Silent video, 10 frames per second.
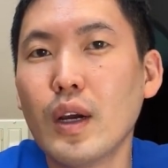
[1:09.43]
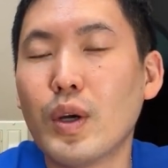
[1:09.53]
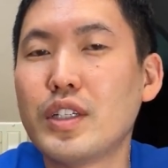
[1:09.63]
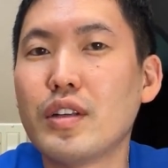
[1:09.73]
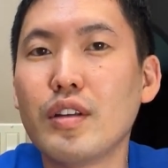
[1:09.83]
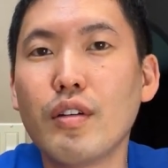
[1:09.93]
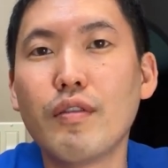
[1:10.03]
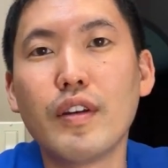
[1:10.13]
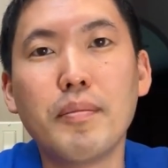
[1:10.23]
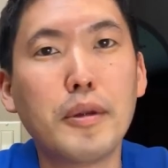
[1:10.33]
which is a U
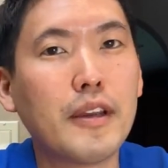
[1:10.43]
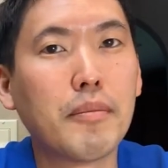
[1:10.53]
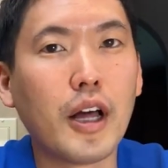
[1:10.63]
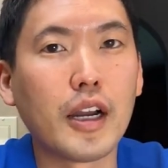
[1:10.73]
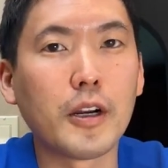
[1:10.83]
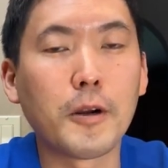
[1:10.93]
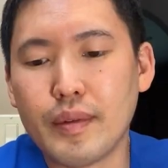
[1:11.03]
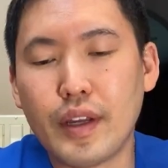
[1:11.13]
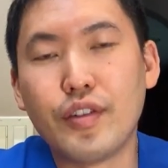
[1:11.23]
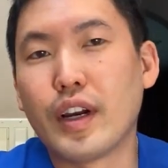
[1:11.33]
V B blocker.
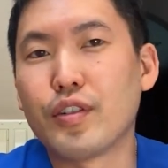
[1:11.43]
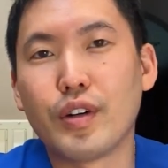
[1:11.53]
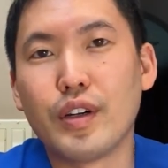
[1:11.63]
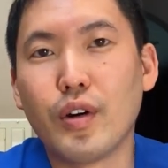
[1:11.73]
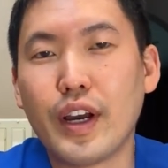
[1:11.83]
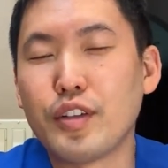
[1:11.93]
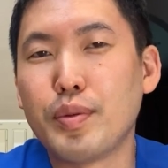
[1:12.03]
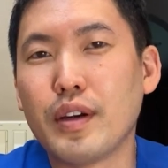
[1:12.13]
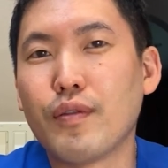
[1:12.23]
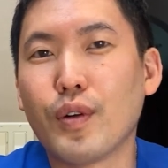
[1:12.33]
As you guys already know, S
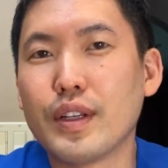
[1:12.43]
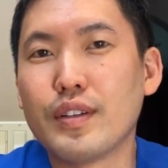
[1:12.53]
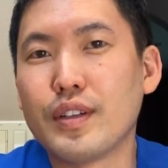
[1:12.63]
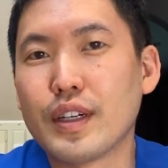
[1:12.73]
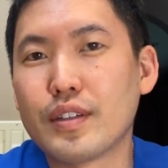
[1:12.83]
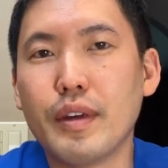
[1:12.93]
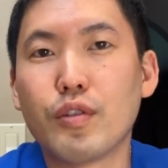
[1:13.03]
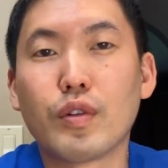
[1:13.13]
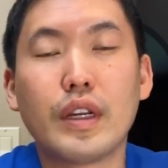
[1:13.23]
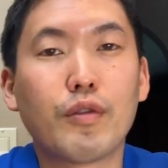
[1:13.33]
P F forty-six is
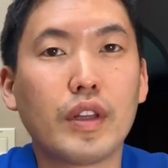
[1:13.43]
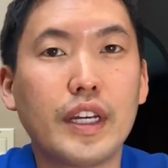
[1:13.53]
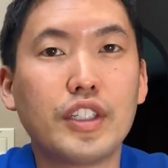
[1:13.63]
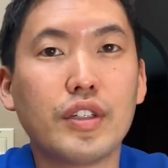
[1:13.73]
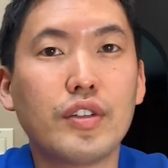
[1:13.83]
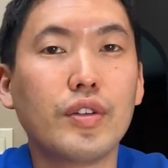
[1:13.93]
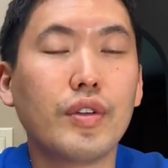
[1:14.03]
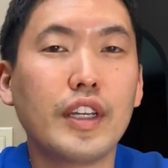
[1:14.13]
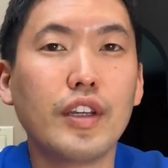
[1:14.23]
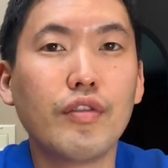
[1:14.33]
in relation to
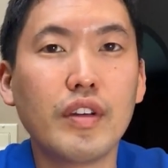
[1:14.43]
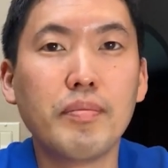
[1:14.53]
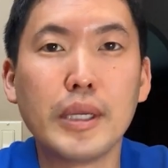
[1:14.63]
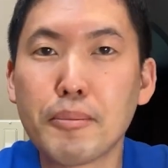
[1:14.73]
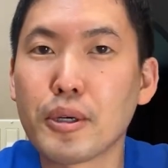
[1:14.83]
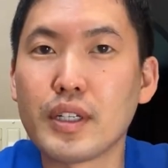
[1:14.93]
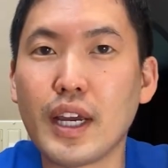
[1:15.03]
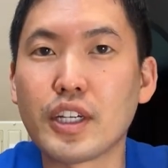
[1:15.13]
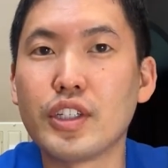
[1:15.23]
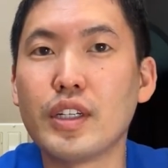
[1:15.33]
the U V B
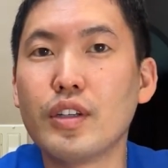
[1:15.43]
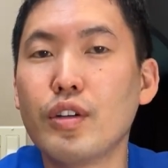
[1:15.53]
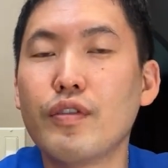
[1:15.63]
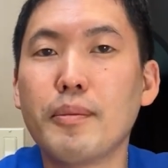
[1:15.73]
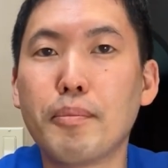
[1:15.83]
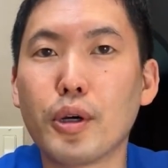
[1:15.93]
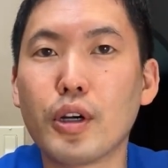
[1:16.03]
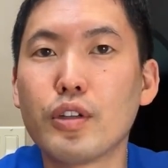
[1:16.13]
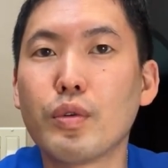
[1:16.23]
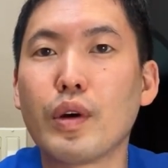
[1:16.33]
protection, U V
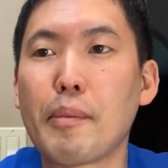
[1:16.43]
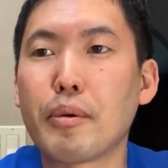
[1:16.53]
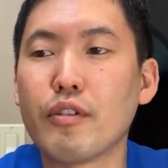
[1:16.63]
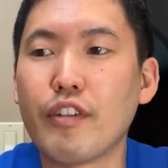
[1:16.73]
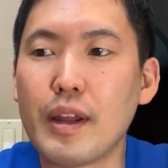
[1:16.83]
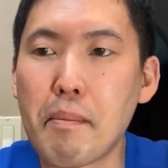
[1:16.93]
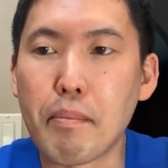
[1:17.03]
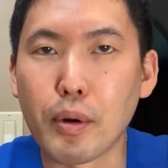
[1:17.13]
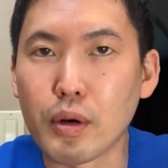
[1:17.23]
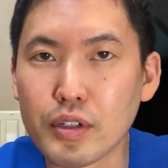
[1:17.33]
burns. We wanna prevent
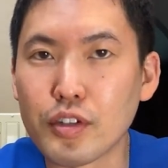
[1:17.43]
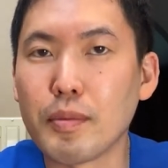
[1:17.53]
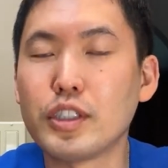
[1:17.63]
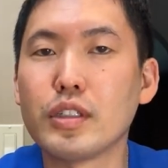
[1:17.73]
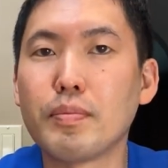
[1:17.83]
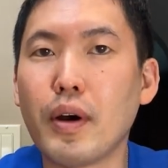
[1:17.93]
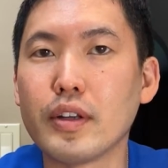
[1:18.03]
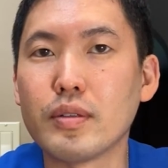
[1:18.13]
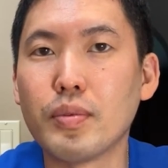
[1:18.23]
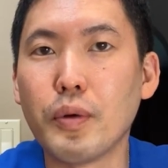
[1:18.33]
burns as much as
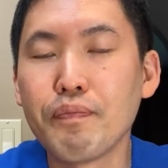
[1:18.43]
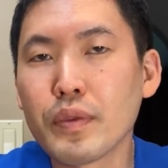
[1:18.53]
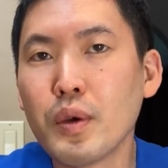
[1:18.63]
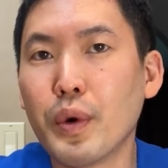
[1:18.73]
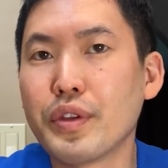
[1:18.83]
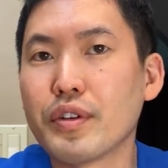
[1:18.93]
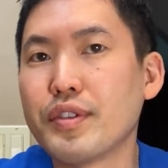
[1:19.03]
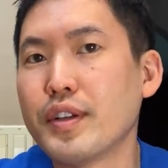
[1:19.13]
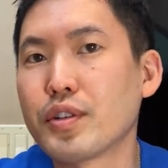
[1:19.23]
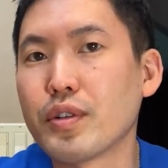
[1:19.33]
possible with your
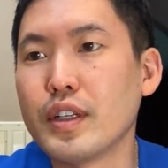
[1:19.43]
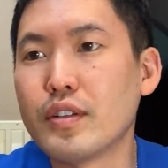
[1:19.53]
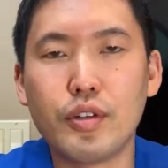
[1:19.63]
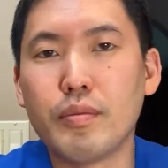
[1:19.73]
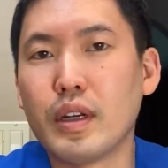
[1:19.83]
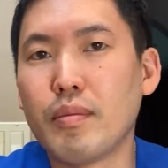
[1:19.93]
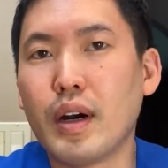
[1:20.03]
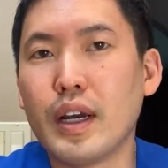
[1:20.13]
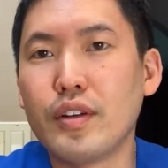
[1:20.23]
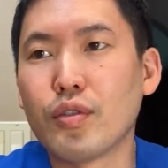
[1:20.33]
sunscreens to
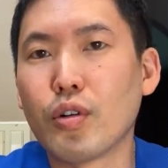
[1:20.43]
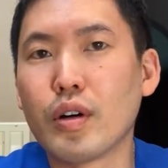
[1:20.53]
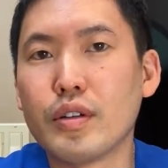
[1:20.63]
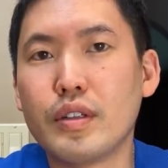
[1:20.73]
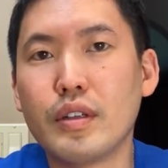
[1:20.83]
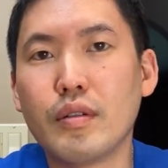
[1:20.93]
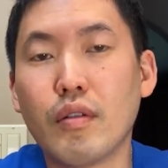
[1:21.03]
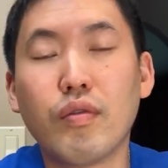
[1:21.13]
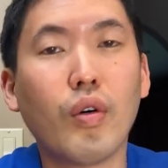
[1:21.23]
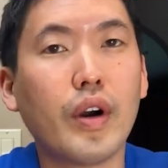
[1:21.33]
minimize or
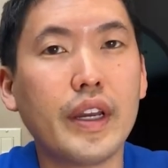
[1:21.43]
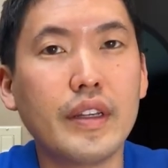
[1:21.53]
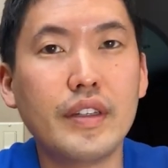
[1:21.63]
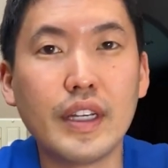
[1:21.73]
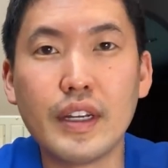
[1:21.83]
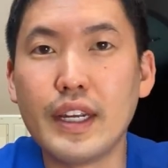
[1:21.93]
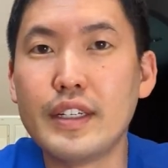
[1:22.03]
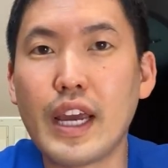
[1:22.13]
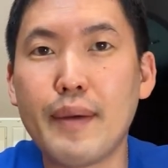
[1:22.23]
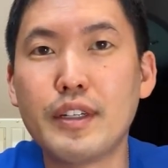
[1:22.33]
avoid D N A
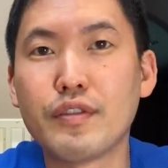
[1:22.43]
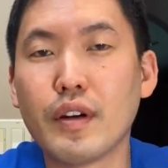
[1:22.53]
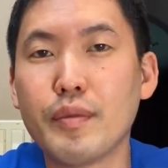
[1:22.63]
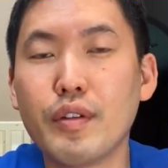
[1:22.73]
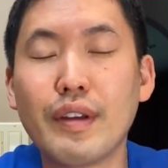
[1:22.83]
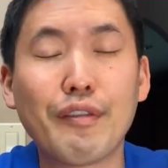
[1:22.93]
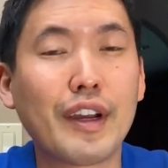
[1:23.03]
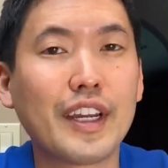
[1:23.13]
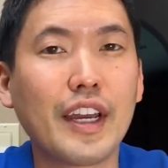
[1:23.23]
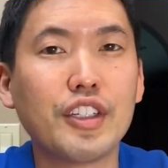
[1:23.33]
damage from U V
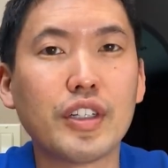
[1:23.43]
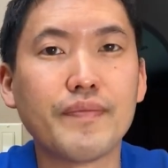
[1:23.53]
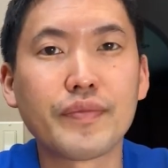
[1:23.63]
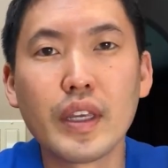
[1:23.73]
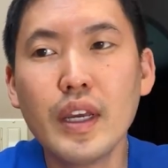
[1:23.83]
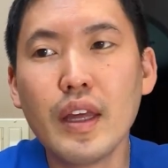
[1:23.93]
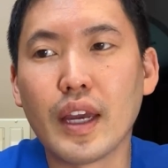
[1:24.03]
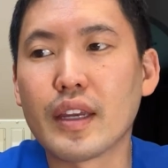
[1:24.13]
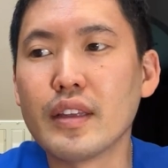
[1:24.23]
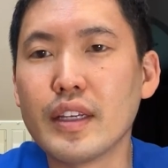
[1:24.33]
radiation
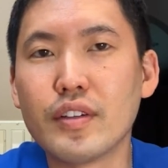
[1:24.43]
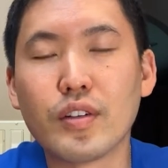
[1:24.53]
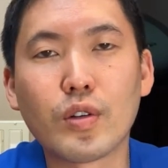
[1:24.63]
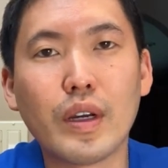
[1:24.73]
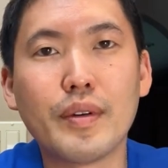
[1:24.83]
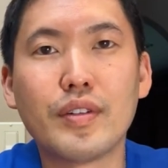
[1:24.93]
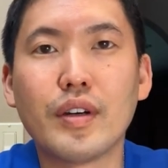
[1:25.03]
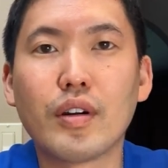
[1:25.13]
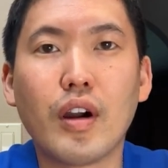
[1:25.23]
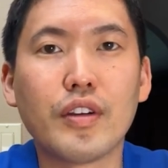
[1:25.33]
that can lead to squamous
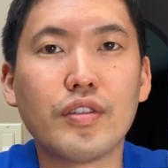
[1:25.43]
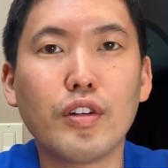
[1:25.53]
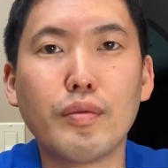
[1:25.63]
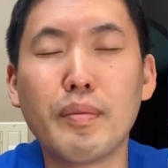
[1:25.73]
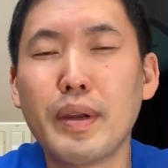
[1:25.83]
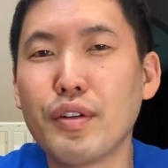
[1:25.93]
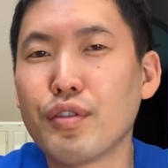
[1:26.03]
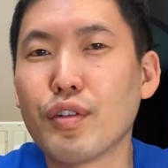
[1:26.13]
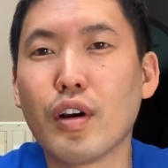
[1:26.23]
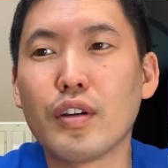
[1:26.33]
cell carcinoma, basal
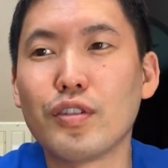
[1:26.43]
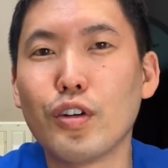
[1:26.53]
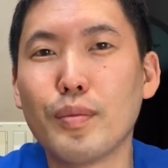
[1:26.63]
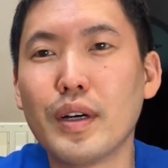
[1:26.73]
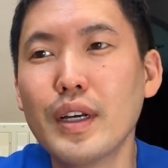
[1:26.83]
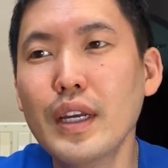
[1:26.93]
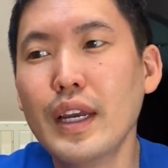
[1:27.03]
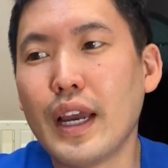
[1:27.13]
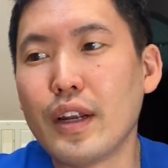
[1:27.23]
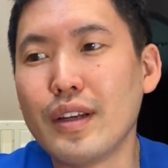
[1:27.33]
cell carcinoma,
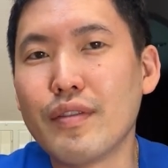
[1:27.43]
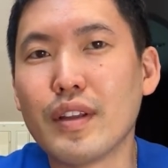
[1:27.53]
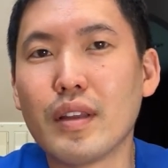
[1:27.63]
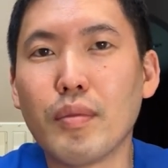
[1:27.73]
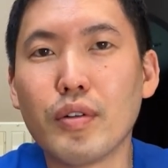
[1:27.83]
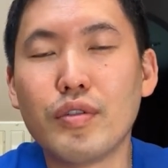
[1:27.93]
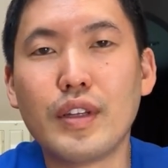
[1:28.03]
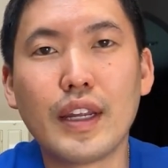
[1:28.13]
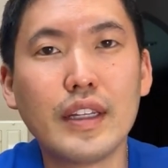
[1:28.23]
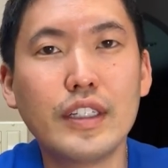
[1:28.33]
and even the most
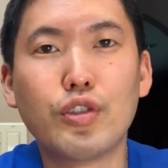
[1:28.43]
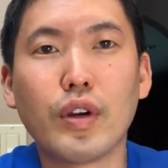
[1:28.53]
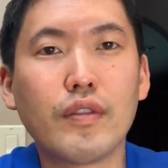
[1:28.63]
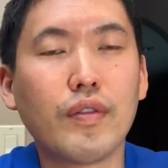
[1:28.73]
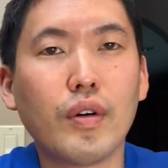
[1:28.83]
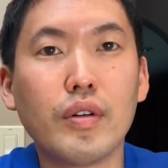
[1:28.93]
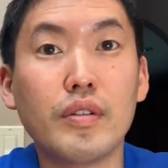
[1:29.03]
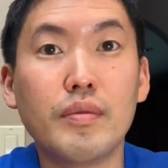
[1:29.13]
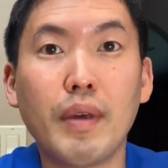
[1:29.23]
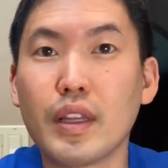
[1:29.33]
deadly,
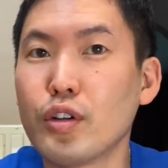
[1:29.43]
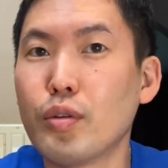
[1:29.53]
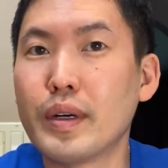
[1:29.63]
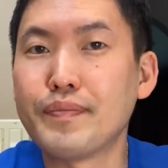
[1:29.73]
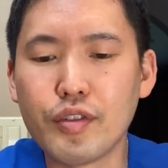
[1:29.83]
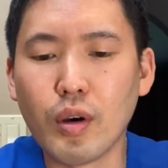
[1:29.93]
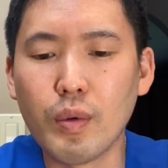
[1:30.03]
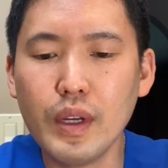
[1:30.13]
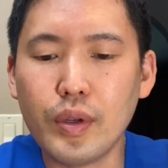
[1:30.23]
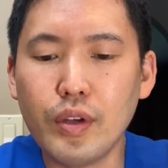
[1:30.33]
dreadful melanoma.
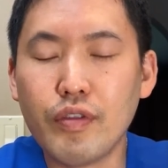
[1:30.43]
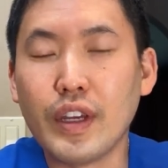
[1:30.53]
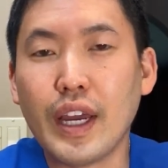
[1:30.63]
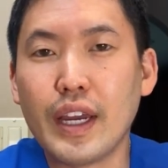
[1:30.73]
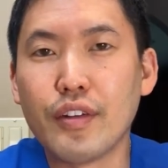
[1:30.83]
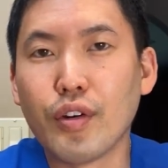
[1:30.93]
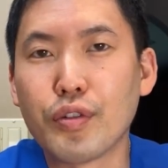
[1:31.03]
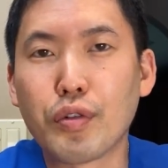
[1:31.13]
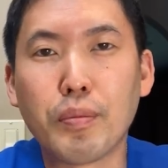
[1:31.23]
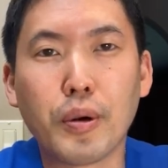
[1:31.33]
So U V A is
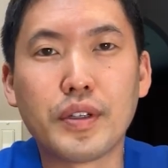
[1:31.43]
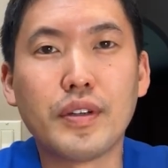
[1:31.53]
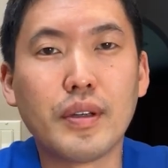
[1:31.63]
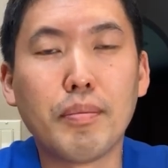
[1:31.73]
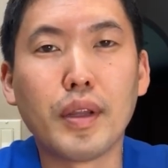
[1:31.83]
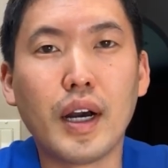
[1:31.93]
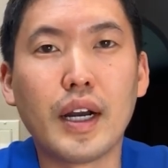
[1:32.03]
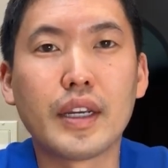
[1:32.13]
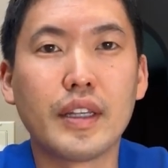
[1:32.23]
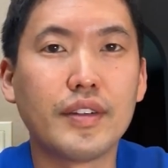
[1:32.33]
also important to
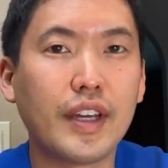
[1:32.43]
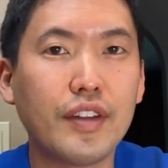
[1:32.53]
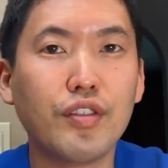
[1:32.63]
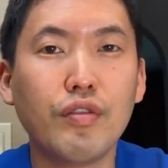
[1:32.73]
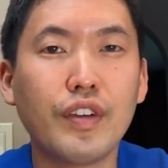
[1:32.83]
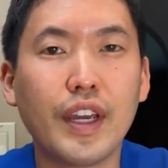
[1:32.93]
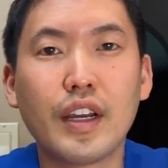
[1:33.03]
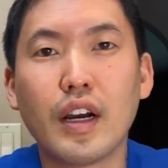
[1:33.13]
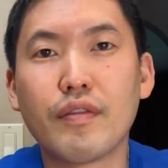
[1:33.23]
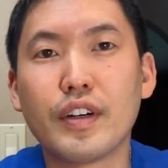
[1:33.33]
block. This has U V A
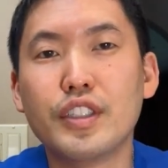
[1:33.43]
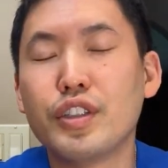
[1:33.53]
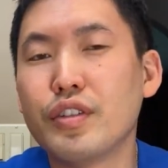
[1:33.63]
coverage.